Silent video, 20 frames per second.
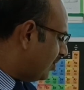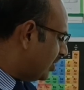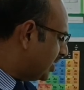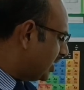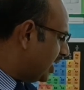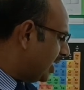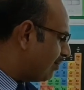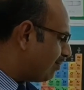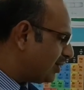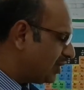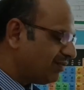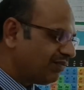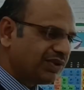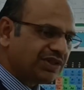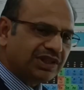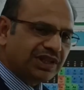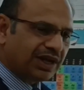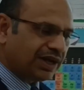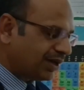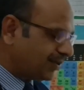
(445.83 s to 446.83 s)
what happened
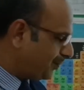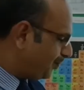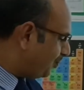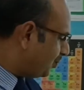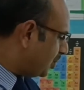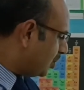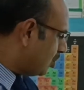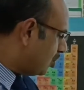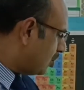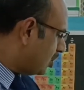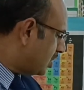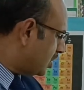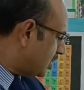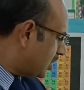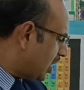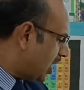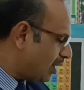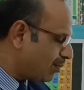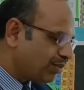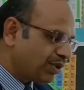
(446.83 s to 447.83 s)
with the
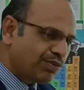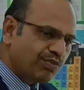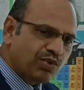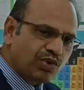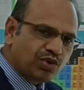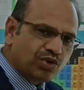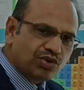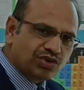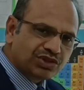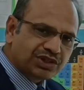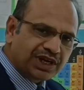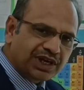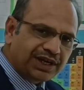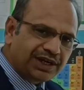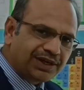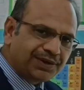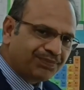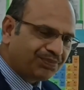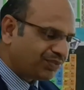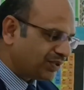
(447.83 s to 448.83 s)
carbon
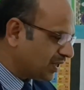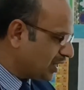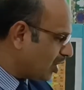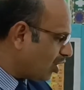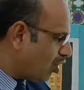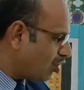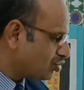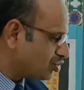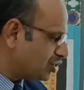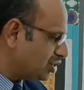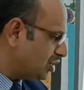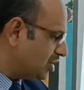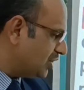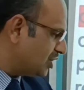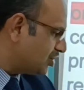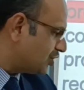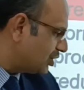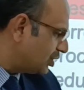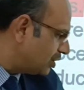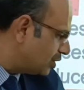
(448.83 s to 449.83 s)
monoxide?
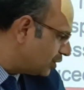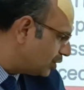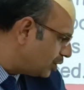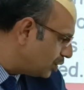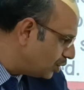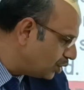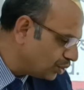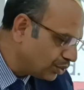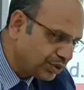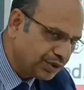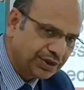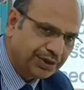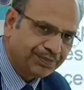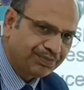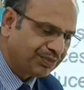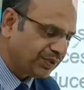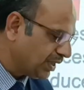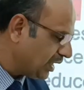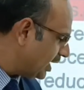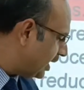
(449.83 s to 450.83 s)
Oxidation. Look,
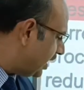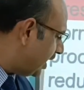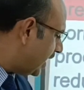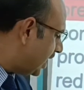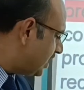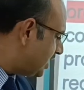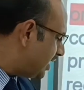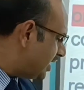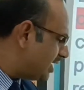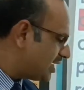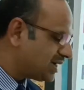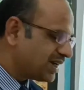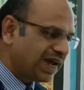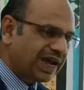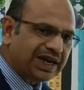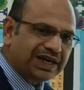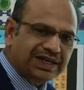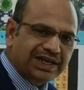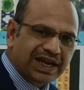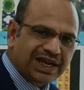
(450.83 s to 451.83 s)
and it
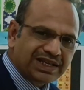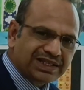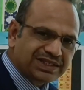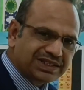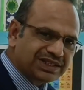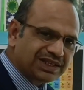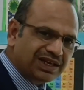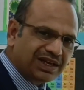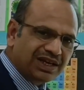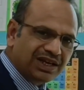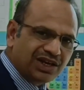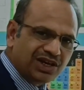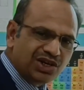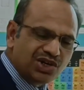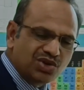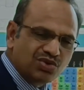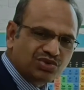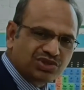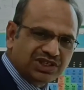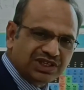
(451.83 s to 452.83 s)
act as
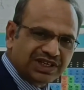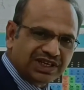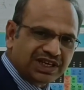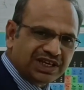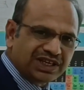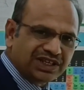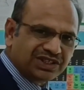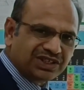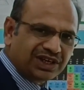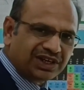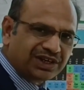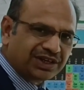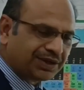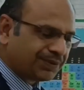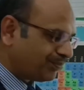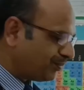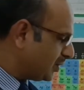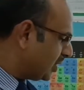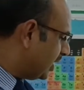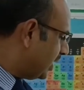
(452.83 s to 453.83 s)
reducing agent,
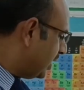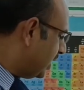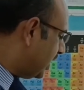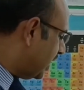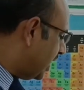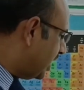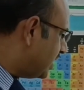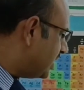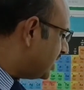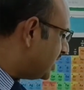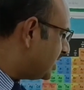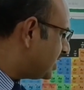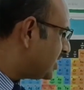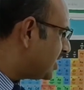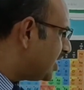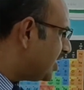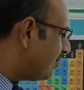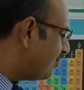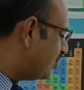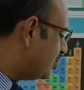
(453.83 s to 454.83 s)
and
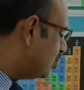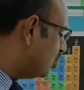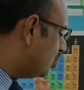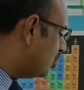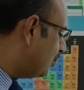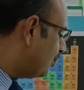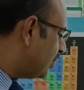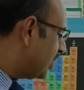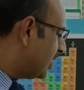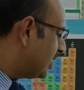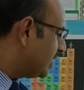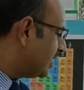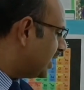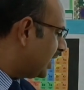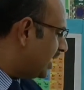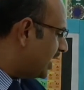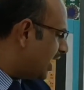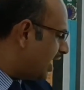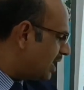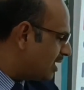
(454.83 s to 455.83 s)
it give you
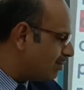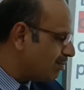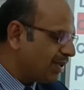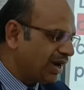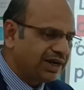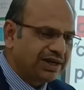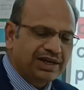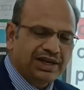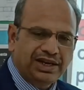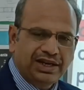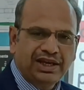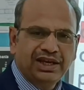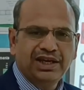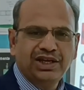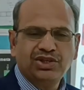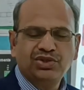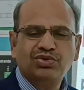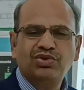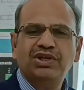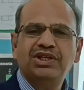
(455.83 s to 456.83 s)
the lead metal
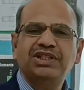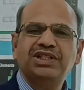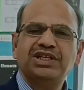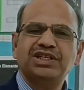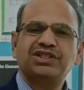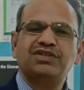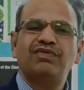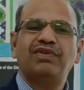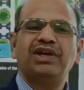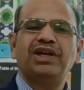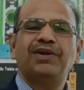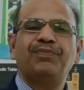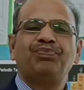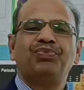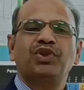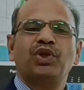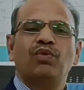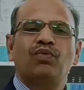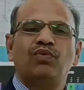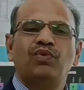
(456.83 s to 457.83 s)
here. So in this way,
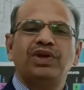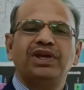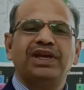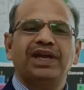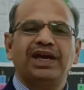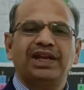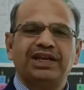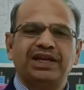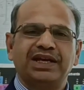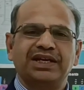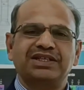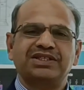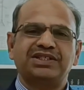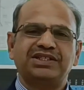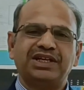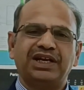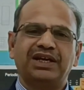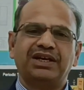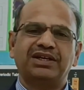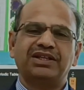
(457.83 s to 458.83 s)
we can
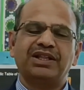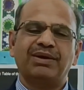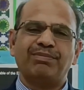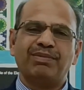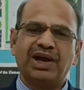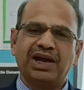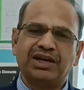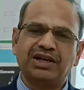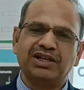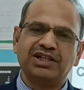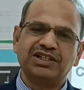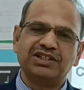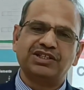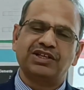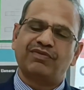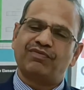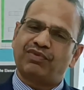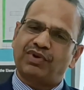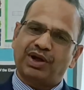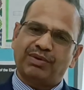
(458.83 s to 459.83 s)
extract the metals
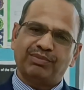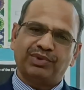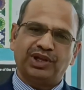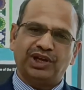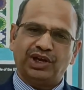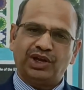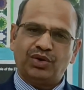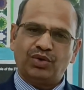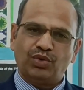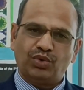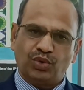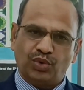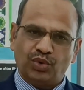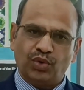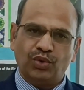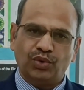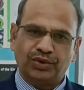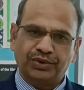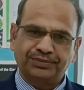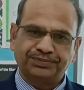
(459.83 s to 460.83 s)
from their
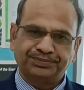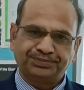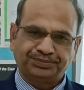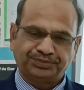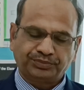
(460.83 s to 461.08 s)
ore.